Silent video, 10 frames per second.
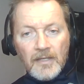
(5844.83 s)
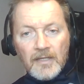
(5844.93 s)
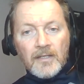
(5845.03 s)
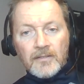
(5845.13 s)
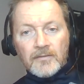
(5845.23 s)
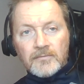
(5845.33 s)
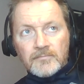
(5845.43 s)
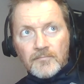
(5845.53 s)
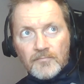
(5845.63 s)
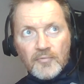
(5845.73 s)
and
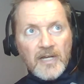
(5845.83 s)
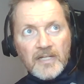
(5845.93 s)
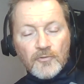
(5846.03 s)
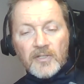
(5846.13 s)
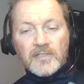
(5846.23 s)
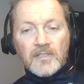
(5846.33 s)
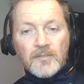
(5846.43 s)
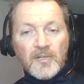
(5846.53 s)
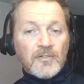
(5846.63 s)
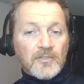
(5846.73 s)
brain creatine
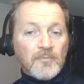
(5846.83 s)
appears